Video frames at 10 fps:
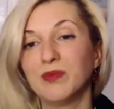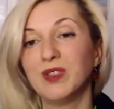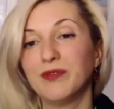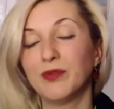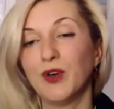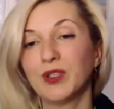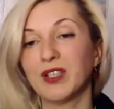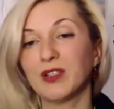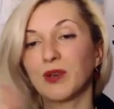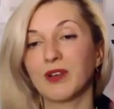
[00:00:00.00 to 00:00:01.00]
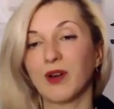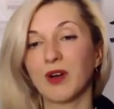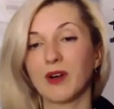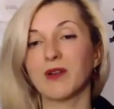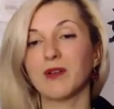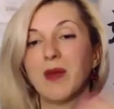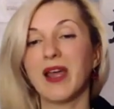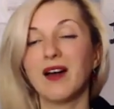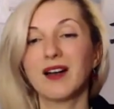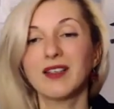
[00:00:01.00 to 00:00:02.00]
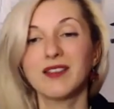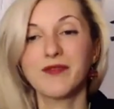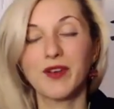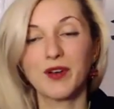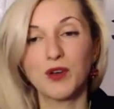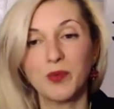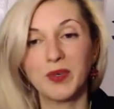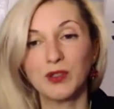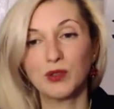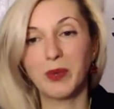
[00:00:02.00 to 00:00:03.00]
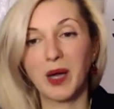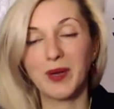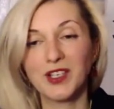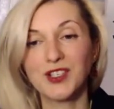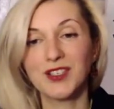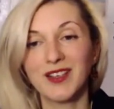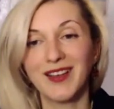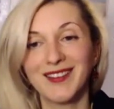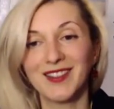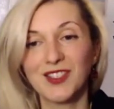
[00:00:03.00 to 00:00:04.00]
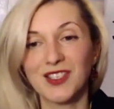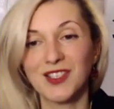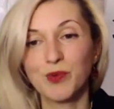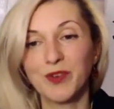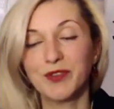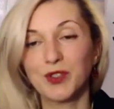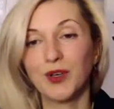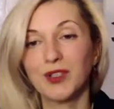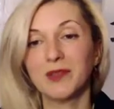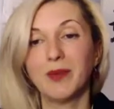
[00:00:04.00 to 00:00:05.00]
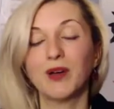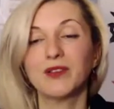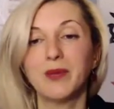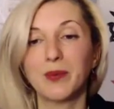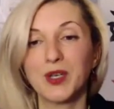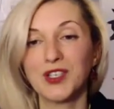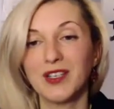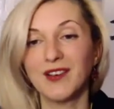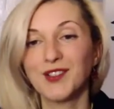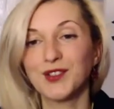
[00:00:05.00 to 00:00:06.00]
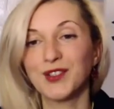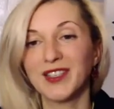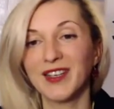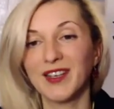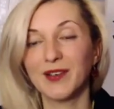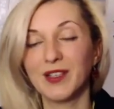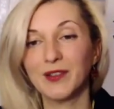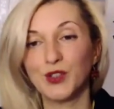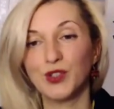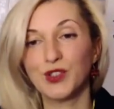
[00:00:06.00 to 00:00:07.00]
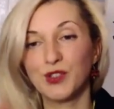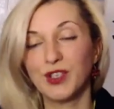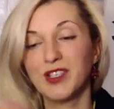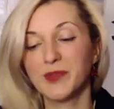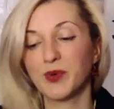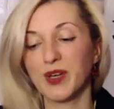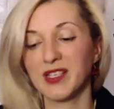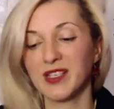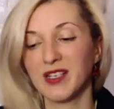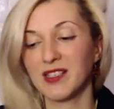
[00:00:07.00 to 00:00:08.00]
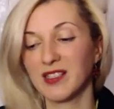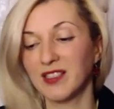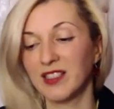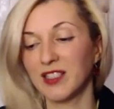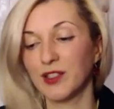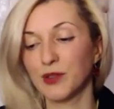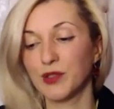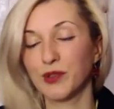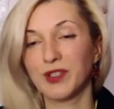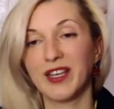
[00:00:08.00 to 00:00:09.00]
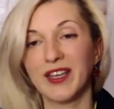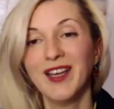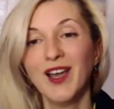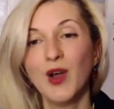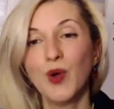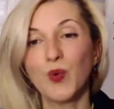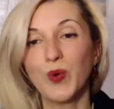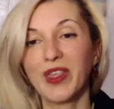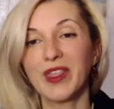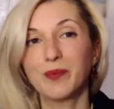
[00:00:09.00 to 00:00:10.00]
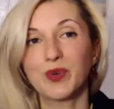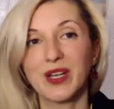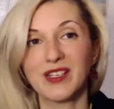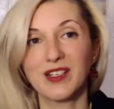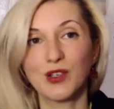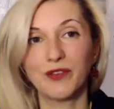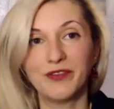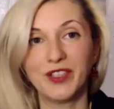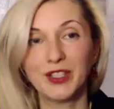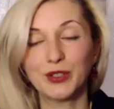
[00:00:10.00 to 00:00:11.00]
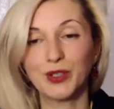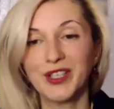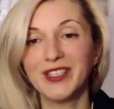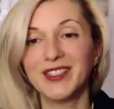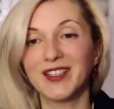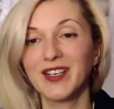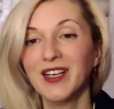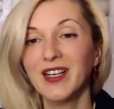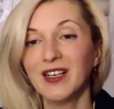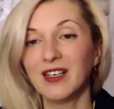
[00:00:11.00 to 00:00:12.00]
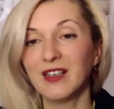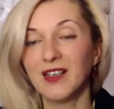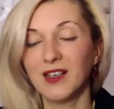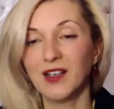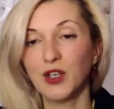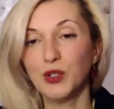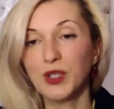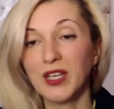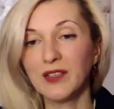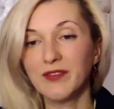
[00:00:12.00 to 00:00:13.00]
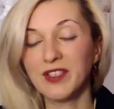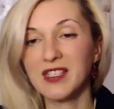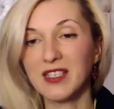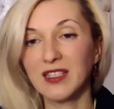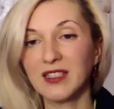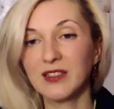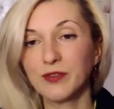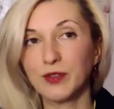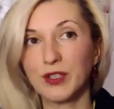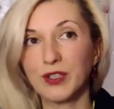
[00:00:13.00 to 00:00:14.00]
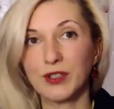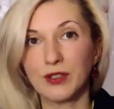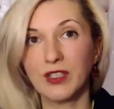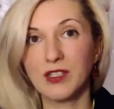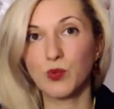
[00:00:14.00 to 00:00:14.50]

devoted, or my heart is very open to Babaji, and since we've talked about Babaji yesterday, his presence continues today with the presence of Victor here. You can visit for his